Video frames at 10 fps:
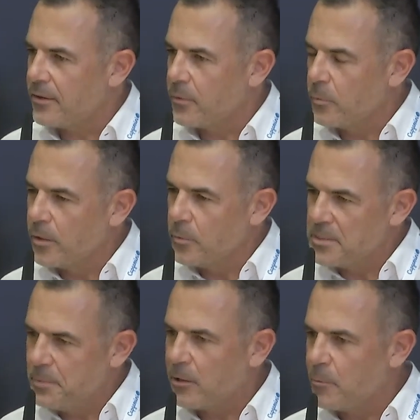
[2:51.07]
we
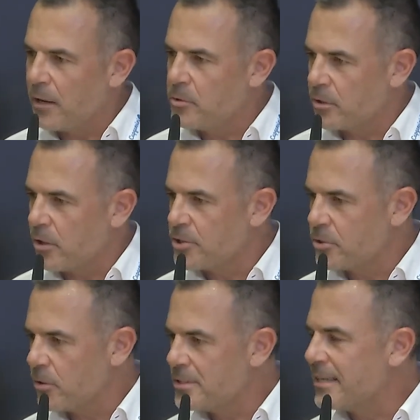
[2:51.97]
speak about
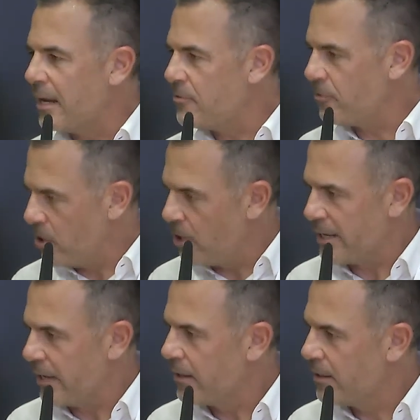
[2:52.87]
also
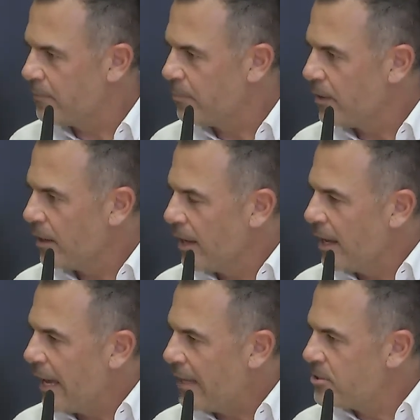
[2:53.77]
self-learning.
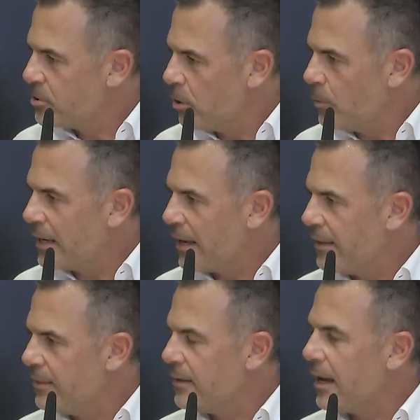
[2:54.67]
And so we
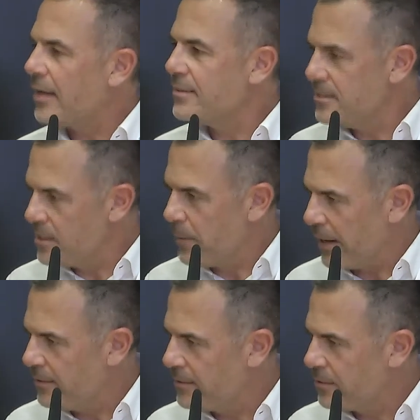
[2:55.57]
can
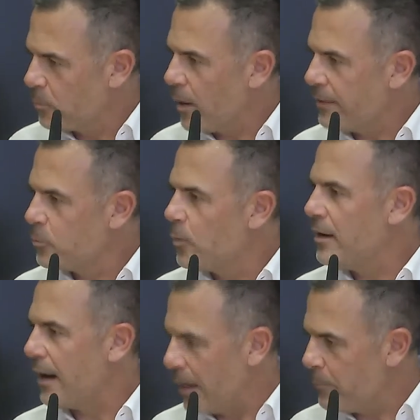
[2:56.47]
anticipate what
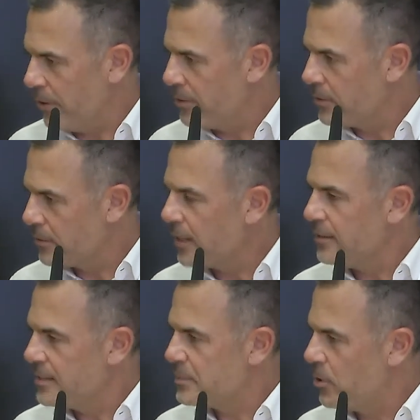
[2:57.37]
will happen in
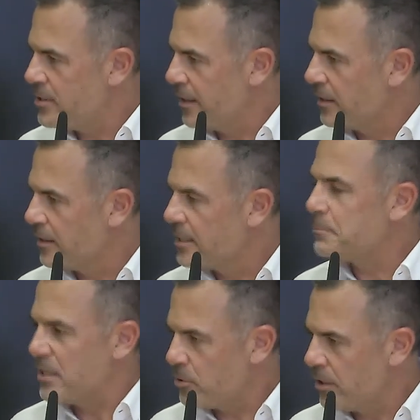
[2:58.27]
this building,
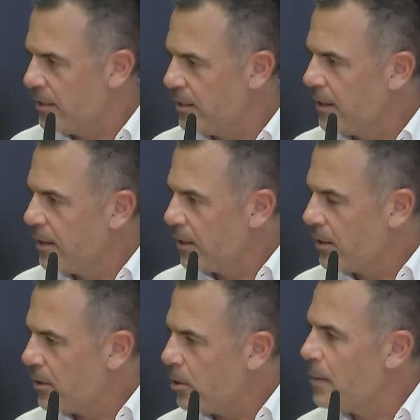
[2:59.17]
especially
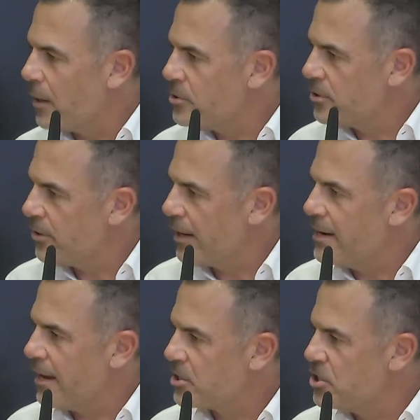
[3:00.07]
about
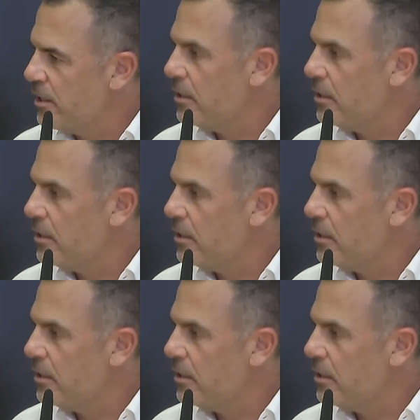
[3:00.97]
energy